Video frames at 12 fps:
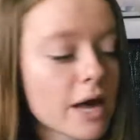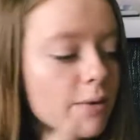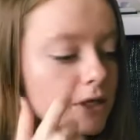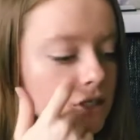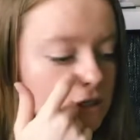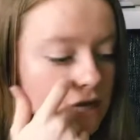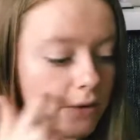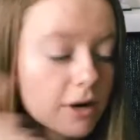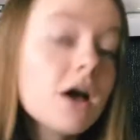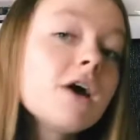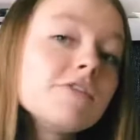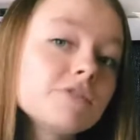wait to use that one.
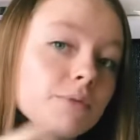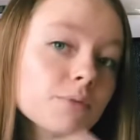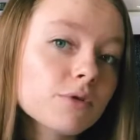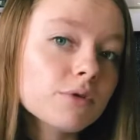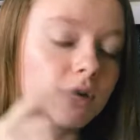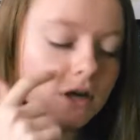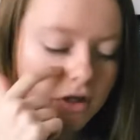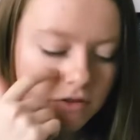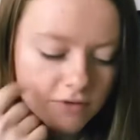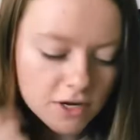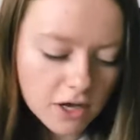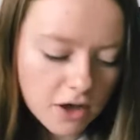Flip through in another
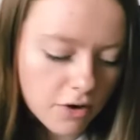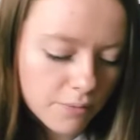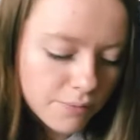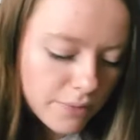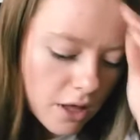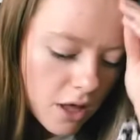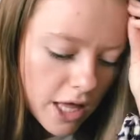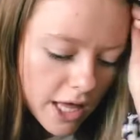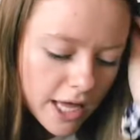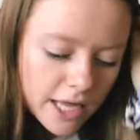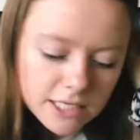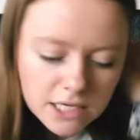video,
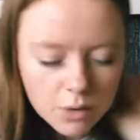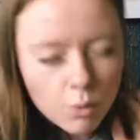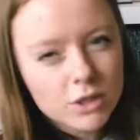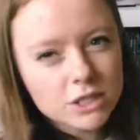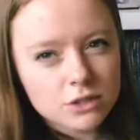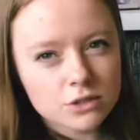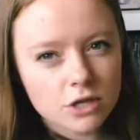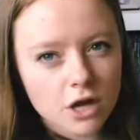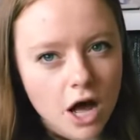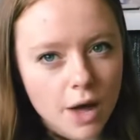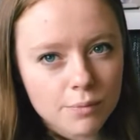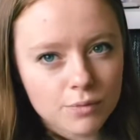and once those are
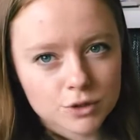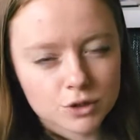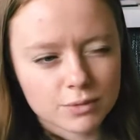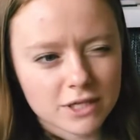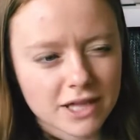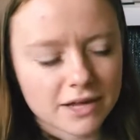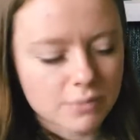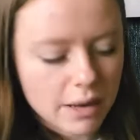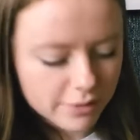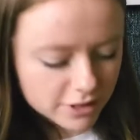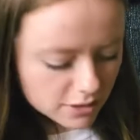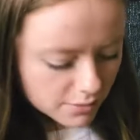up, which will be like
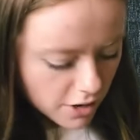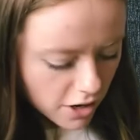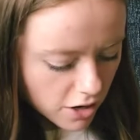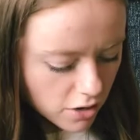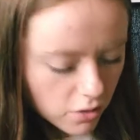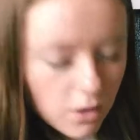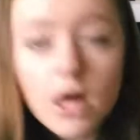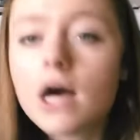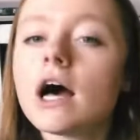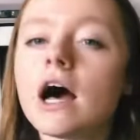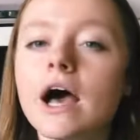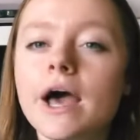probably tomorrow,
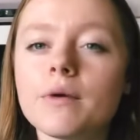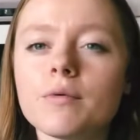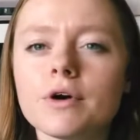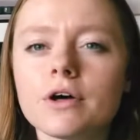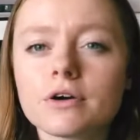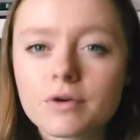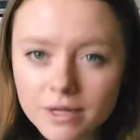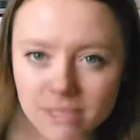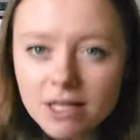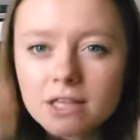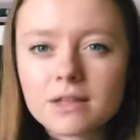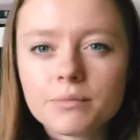I will go ahead and
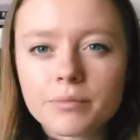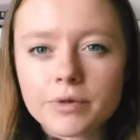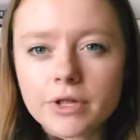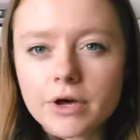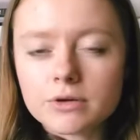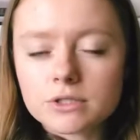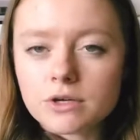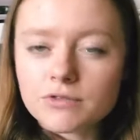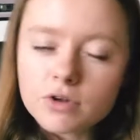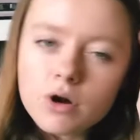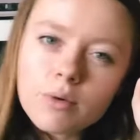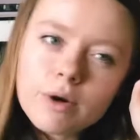link them below. So if
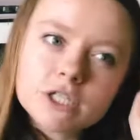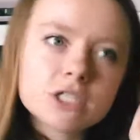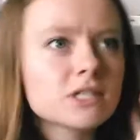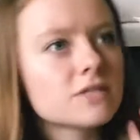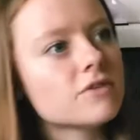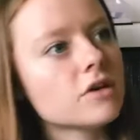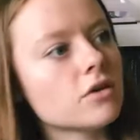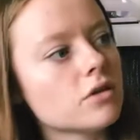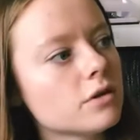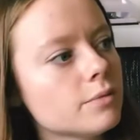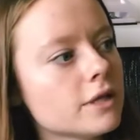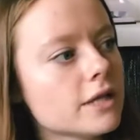you are watching this video a
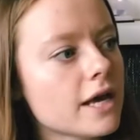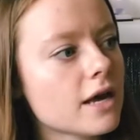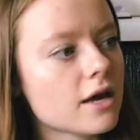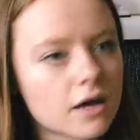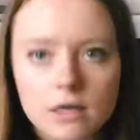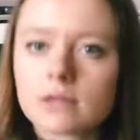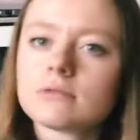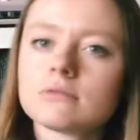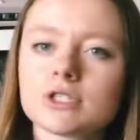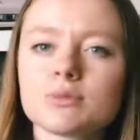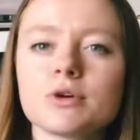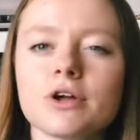little bit late, I can
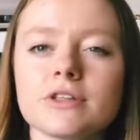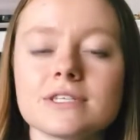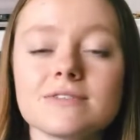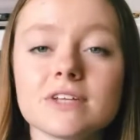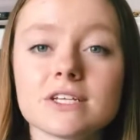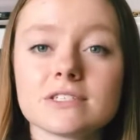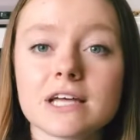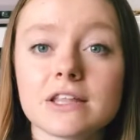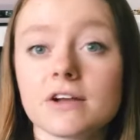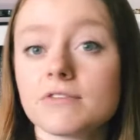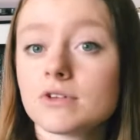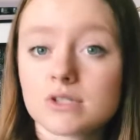just put all those videos down
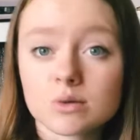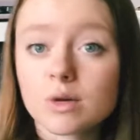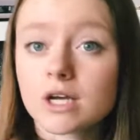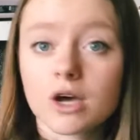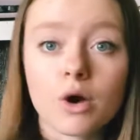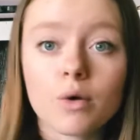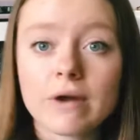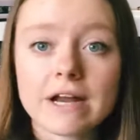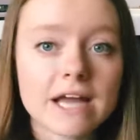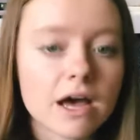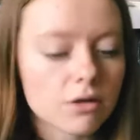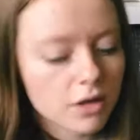there if you just want to go right
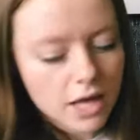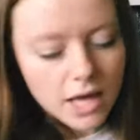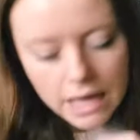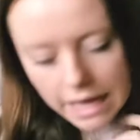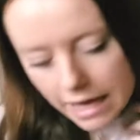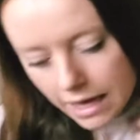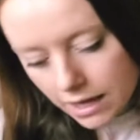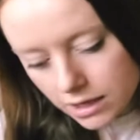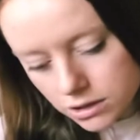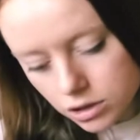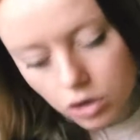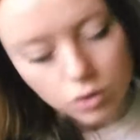now
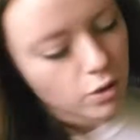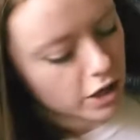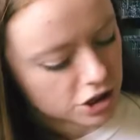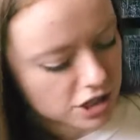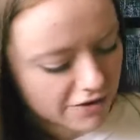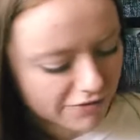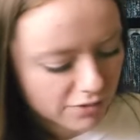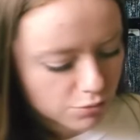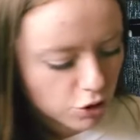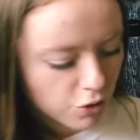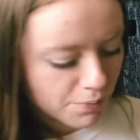and go watch that flip through.